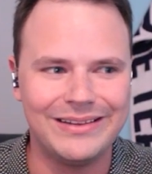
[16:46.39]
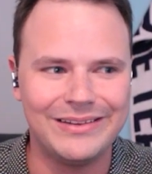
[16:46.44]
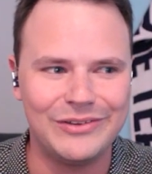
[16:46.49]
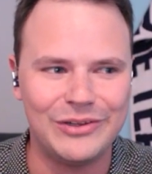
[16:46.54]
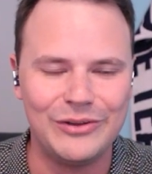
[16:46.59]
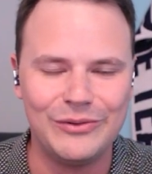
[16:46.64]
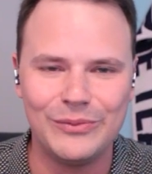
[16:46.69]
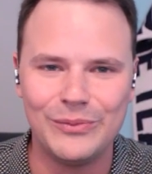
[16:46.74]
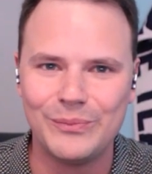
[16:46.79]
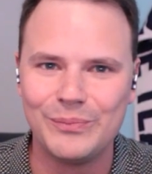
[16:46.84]

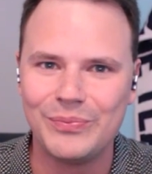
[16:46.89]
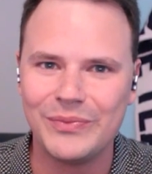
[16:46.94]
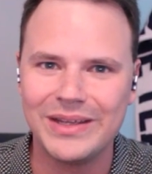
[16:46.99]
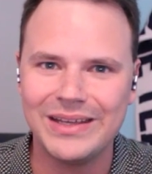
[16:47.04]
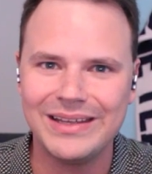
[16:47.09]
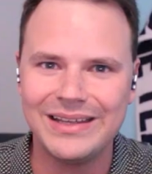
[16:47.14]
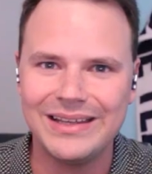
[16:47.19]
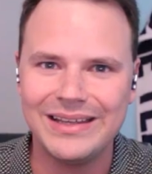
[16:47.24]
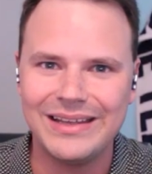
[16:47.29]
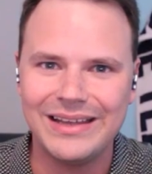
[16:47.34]
Do you
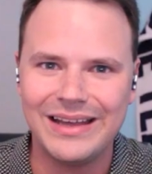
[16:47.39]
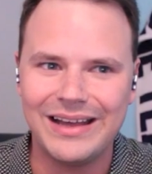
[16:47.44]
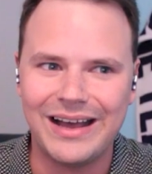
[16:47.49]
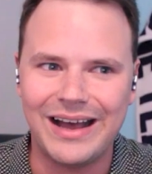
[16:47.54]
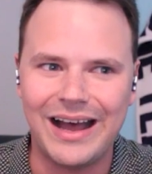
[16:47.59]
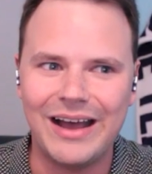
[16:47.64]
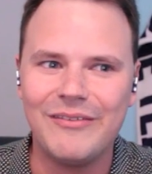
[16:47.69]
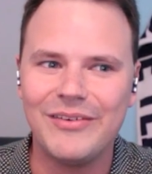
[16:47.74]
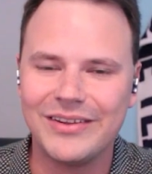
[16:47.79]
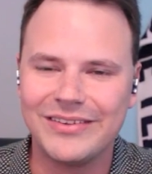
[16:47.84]

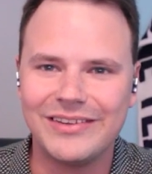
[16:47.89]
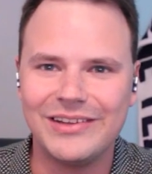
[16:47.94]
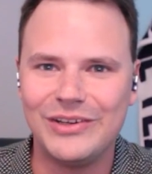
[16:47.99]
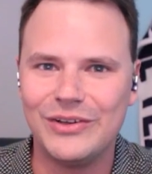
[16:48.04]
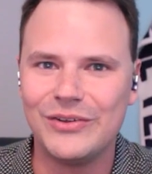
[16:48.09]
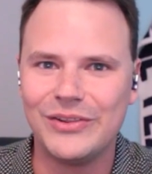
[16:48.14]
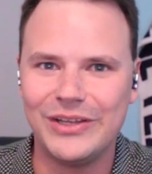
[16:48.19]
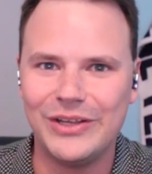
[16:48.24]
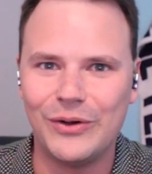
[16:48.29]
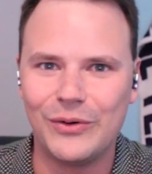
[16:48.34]
obviously
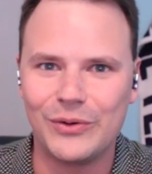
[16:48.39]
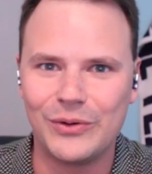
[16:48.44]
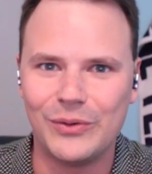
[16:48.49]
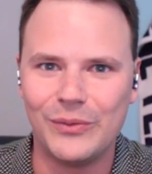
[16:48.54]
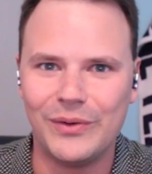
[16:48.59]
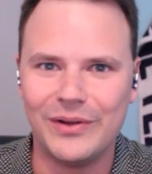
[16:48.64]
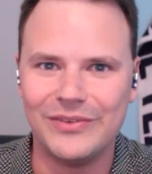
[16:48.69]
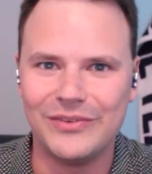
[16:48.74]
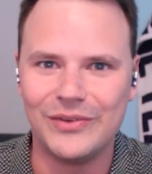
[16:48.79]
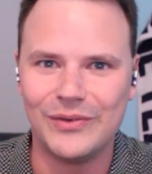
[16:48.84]
you're the older
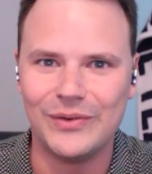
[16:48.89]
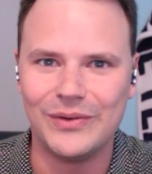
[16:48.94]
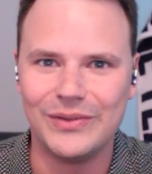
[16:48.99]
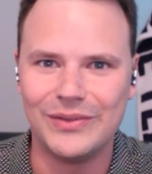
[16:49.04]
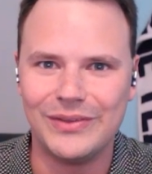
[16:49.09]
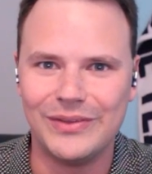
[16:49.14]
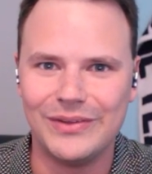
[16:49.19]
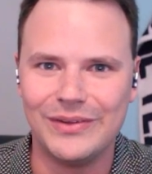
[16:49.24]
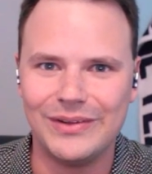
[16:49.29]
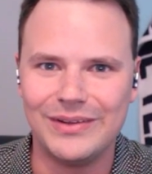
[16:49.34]
one, so
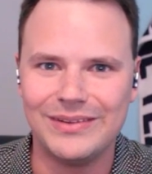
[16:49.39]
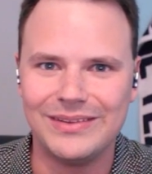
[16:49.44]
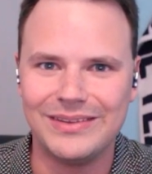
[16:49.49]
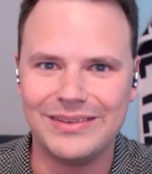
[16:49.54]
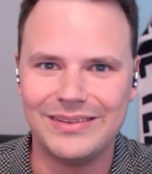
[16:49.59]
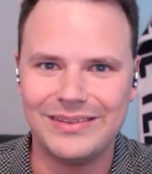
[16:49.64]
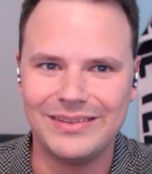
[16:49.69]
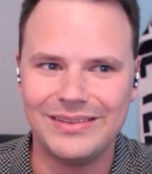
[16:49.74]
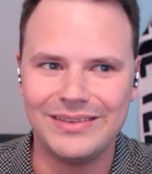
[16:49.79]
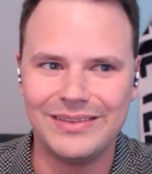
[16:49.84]

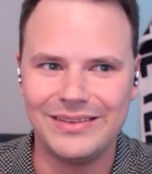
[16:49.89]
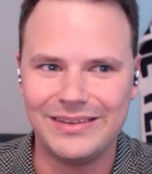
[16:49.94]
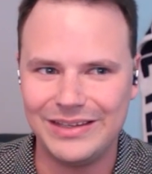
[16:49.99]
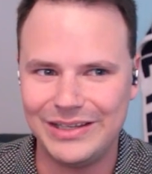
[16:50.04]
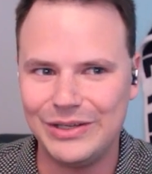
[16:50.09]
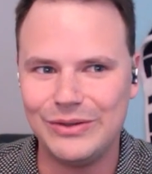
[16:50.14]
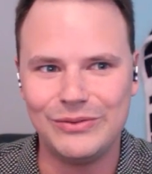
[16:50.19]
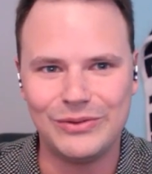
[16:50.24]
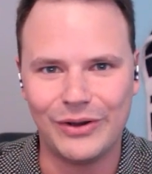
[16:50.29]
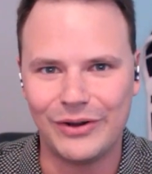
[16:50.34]

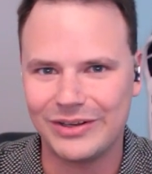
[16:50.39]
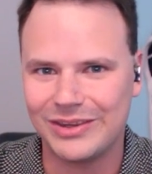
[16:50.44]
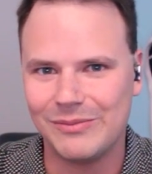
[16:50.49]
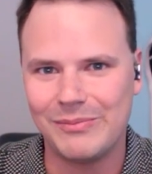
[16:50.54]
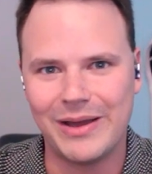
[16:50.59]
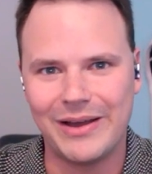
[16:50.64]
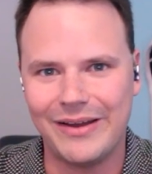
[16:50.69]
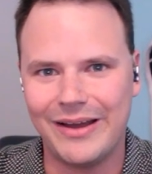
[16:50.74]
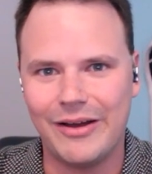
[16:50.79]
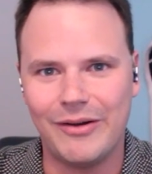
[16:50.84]
you talked
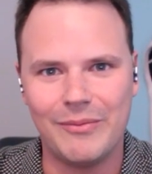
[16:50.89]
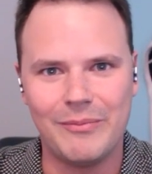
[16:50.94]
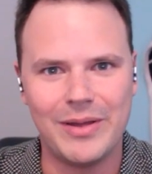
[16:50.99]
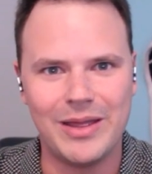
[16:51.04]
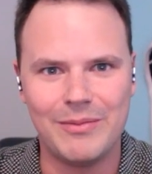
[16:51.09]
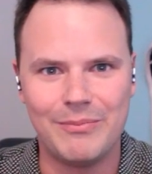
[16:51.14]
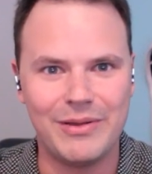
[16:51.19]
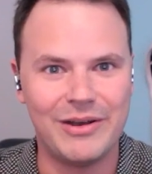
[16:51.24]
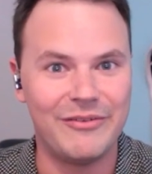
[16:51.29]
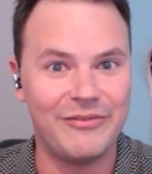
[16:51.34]
about how it may
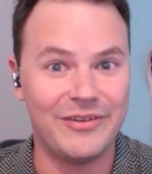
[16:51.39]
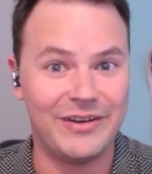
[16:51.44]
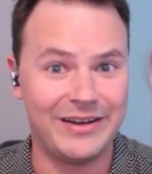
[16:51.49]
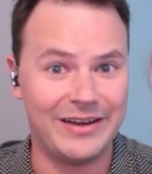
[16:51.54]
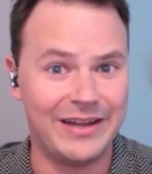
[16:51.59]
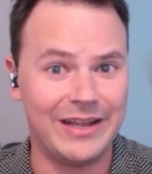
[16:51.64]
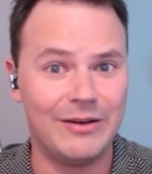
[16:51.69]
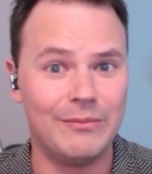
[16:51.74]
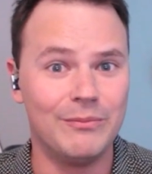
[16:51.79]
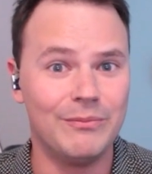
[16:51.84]
have benefited
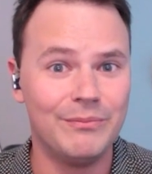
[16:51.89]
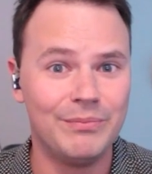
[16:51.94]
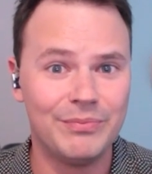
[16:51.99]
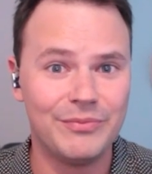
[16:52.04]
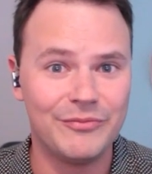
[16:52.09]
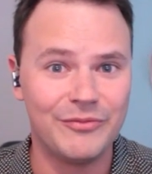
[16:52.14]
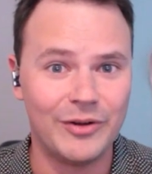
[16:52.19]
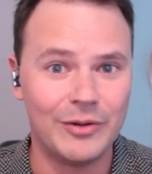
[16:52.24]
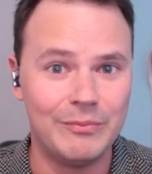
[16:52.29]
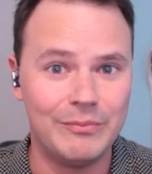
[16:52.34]
him
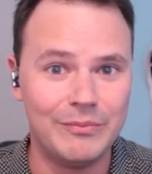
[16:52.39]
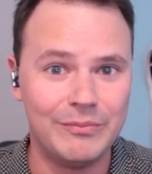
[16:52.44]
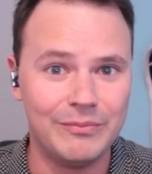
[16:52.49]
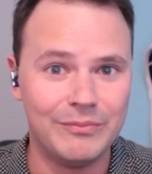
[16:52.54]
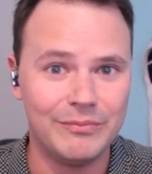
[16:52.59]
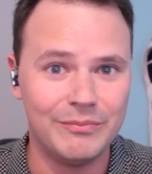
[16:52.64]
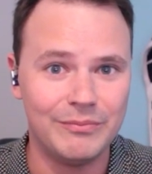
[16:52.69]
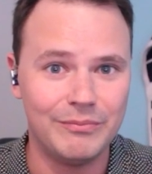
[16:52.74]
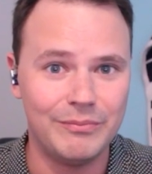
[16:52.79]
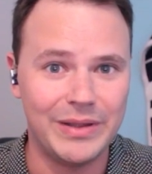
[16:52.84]

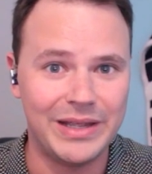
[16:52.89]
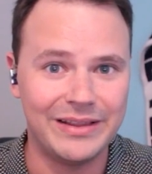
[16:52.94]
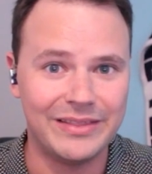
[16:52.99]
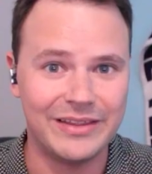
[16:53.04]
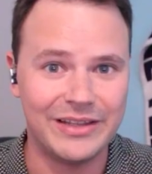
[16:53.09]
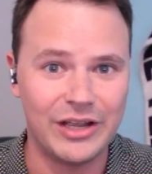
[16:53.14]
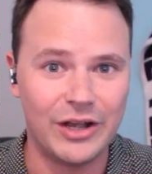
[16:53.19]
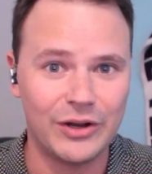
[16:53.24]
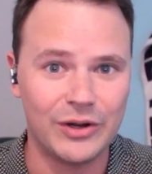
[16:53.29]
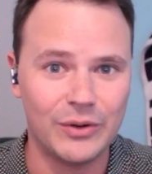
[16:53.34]
from being
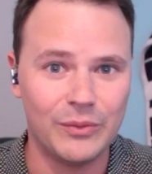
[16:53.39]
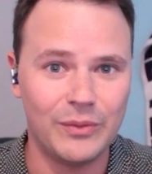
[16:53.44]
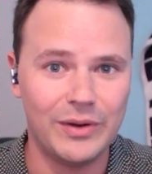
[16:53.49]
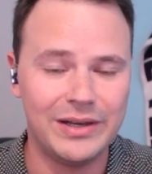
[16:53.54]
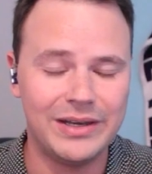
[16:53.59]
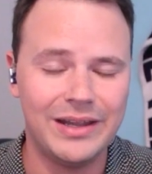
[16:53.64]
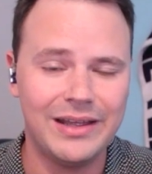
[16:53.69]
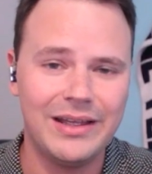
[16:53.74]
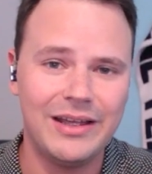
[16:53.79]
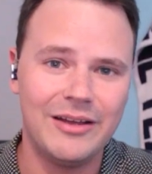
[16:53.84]
the younger one.